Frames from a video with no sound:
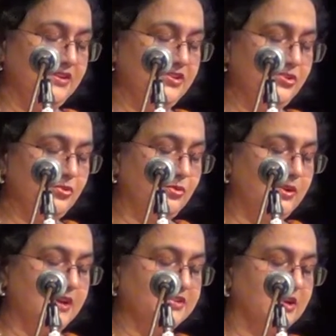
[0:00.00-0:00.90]
She
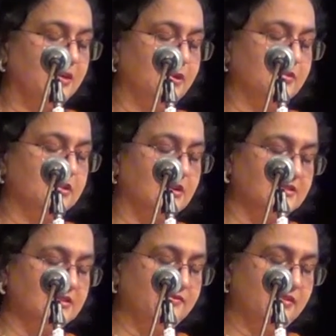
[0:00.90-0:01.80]
told Asha about a
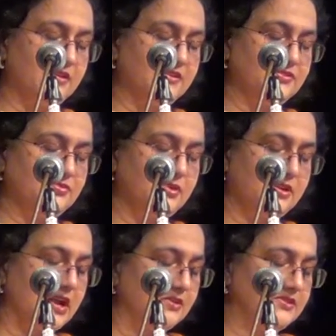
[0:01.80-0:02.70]
cousin of hers who
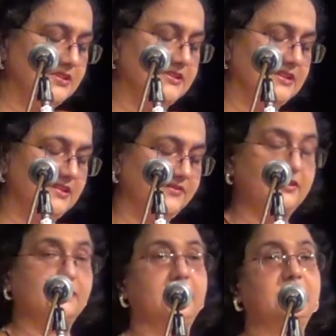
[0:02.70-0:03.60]
had doused herself
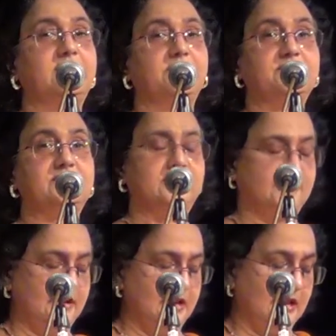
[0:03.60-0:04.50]
in
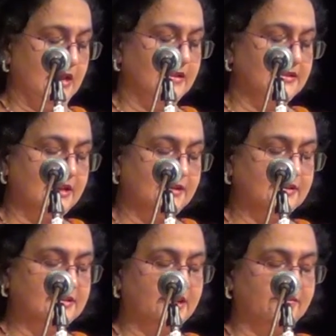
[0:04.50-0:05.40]
kerosene and set
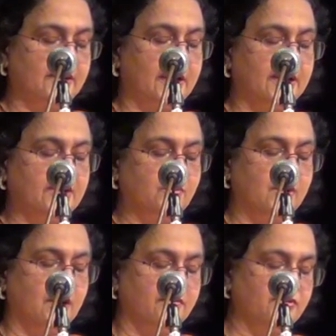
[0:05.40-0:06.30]
herself alight
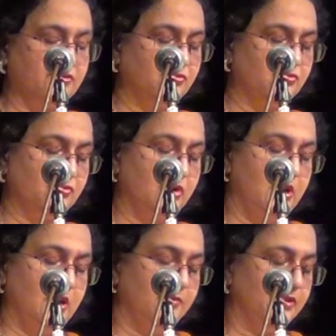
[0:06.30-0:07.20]
one afternoon
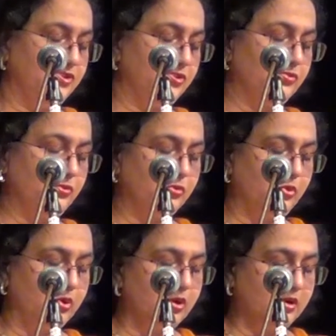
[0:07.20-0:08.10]
when she could no
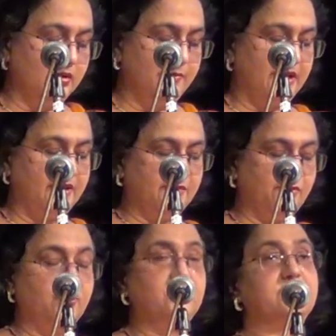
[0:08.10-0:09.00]
longer bear the
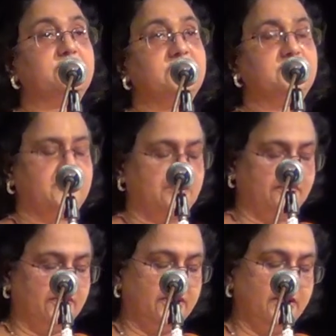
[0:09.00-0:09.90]
brutal treatment
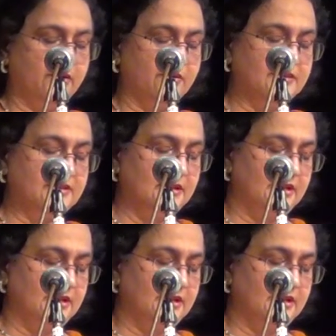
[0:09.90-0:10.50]
of her in-laws.